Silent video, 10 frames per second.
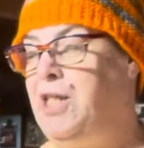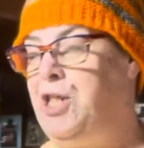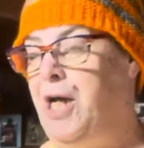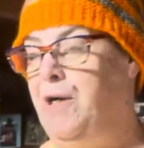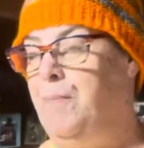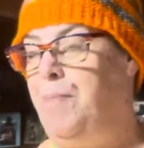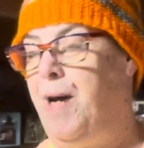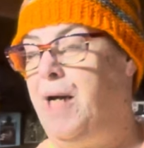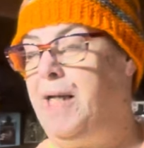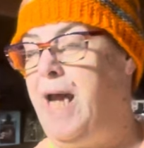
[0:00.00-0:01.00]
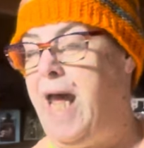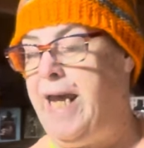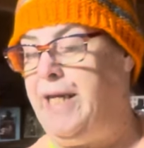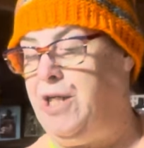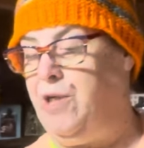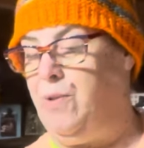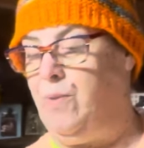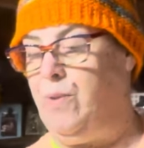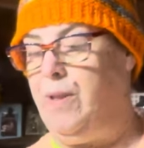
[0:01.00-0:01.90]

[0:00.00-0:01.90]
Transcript: ShutterbugAU.